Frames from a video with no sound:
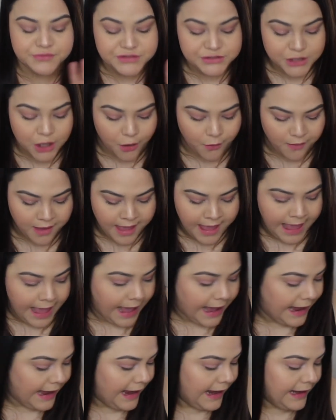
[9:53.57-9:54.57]
So
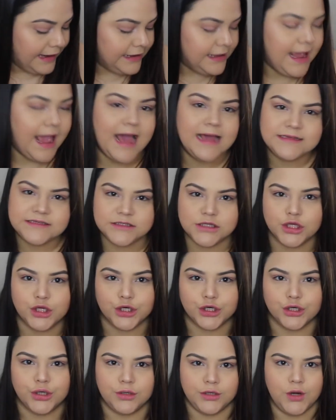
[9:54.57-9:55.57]
I asked the
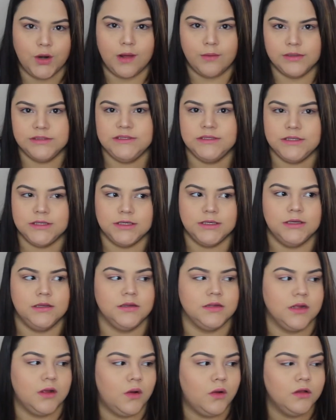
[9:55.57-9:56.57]
girl, you know, I went to
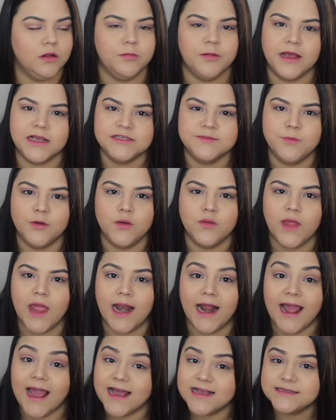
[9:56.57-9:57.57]
the Olaplex booth,
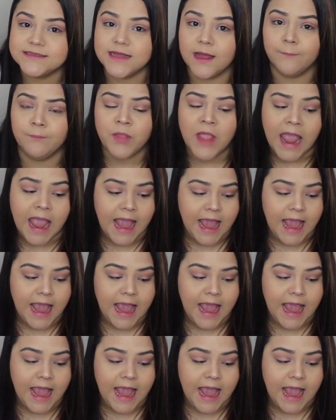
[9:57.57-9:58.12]
and I asked them